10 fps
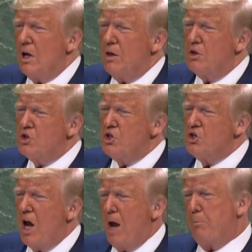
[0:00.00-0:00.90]
This is
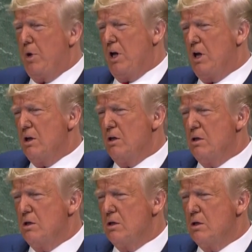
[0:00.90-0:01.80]
happening
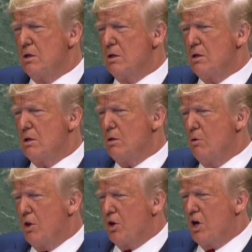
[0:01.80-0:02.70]

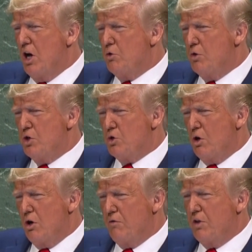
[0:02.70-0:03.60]
to other countries
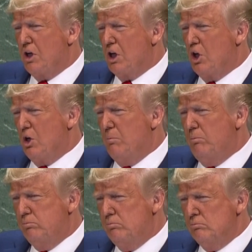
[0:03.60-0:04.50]
all over the globe.
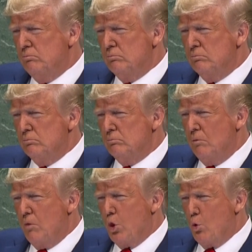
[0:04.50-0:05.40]

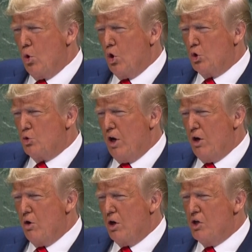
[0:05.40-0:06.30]
The World Trade
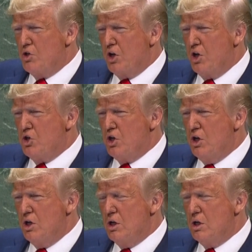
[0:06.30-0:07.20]

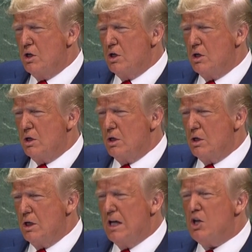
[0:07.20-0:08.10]
Organization
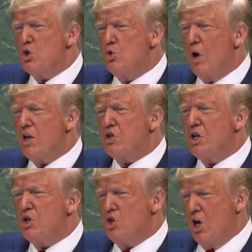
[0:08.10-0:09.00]
needs
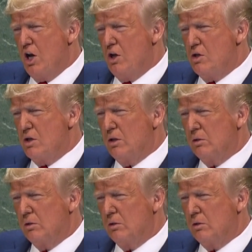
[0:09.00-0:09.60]
drastic change.